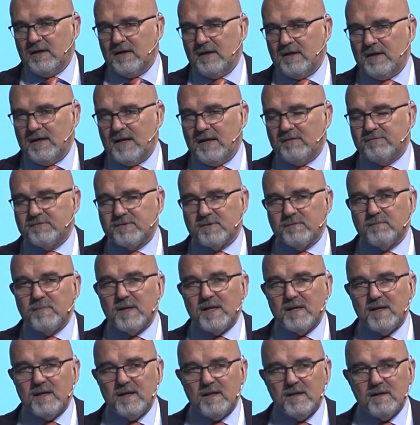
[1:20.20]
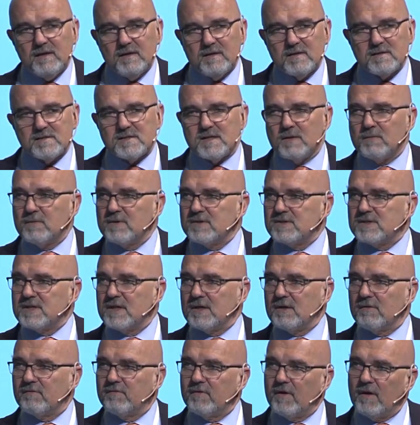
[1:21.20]
uh, after many years, I would
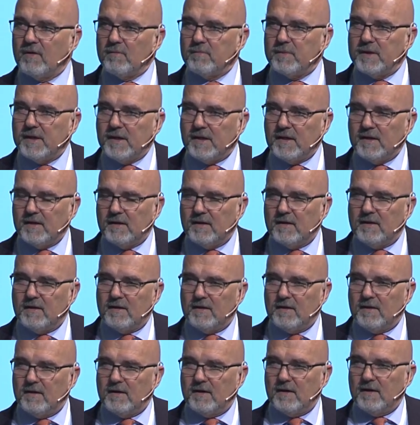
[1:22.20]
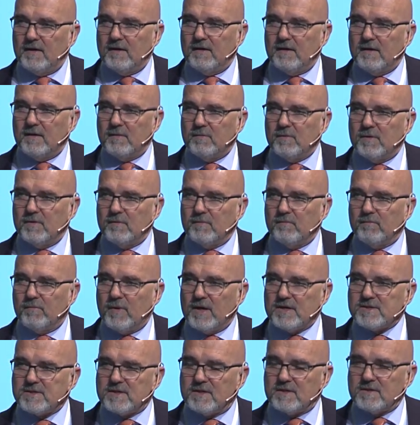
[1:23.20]
say, of lobby in, the, in
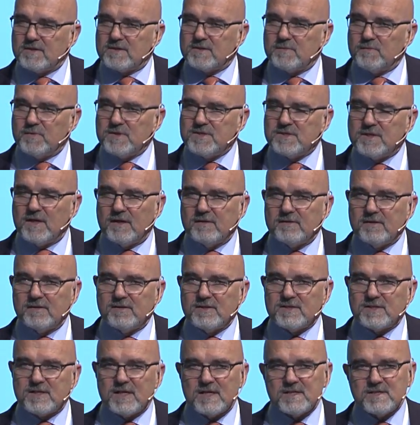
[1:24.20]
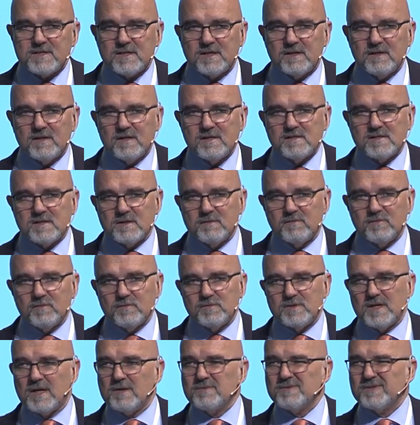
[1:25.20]
Brussels. We started discussing this in
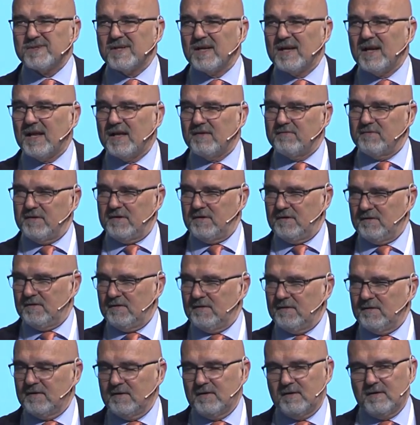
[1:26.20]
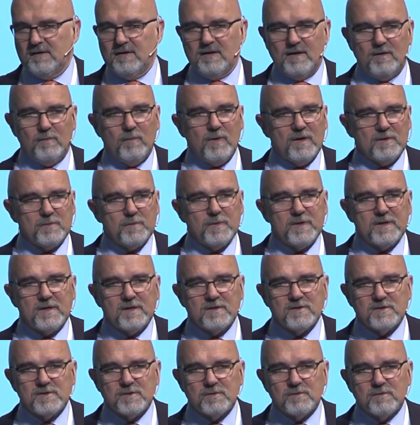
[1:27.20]
2011. What we
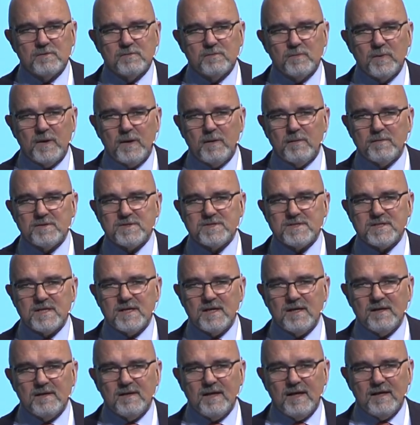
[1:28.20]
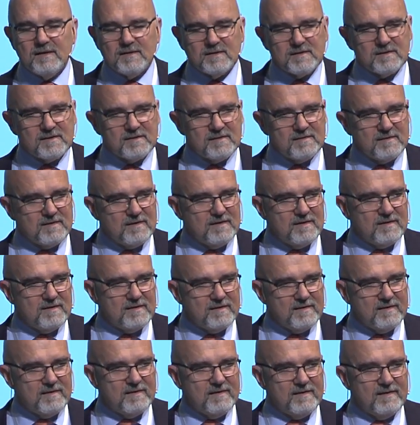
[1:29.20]
can do, we were seeing that
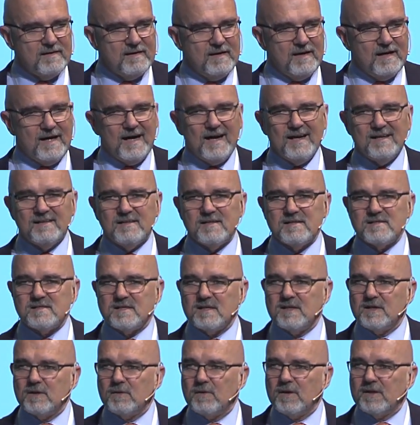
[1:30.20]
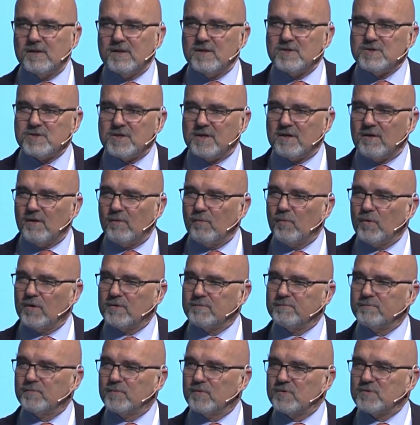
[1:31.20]
uh, IT security in general was,
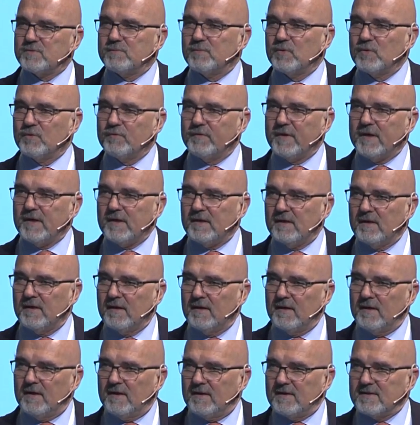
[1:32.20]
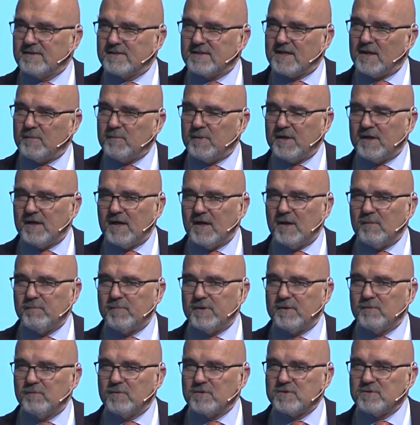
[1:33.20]
was moving, is coming up
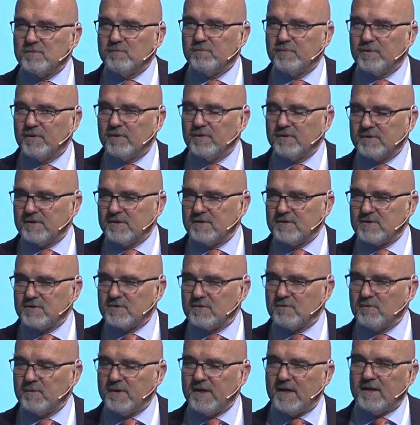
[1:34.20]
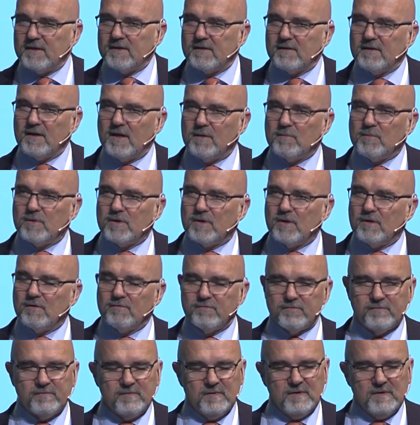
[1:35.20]
and was important, so we had a number of